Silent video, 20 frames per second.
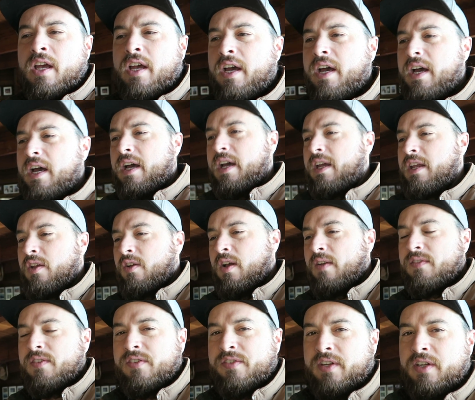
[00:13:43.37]
Uh, you'll
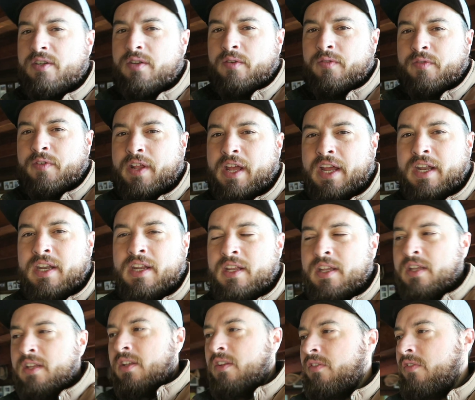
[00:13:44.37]
have to stay tuned for that.
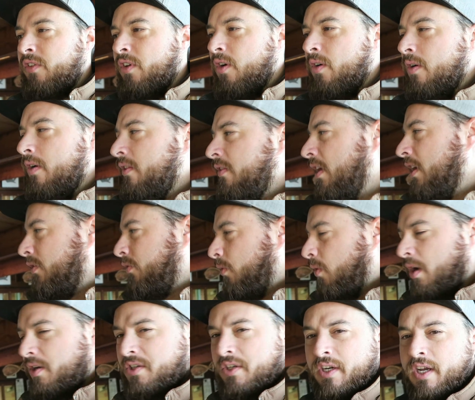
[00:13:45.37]
So thanks for
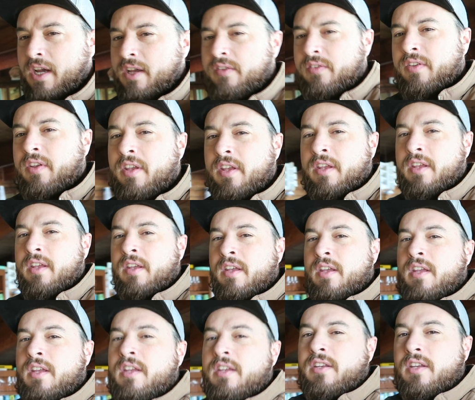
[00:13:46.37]
watching, guys.
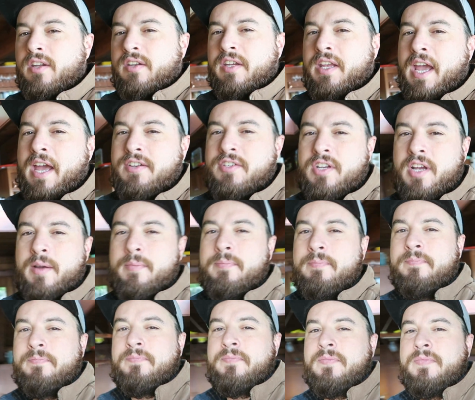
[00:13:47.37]
Good to catch
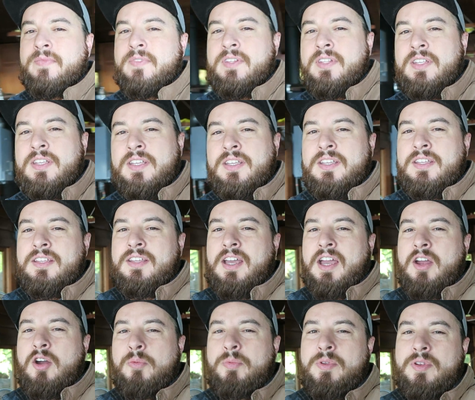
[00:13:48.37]
up.
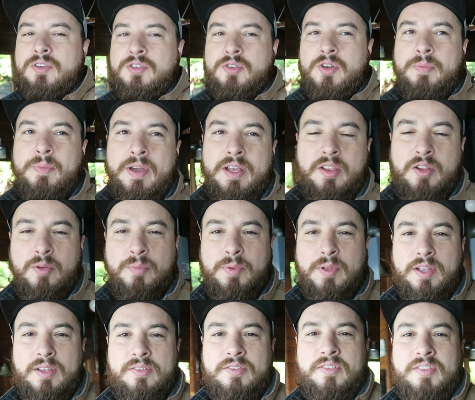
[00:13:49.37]
I hope you enjoyed my little
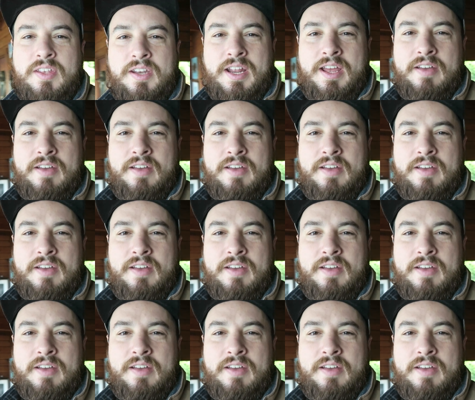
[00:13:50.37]
place in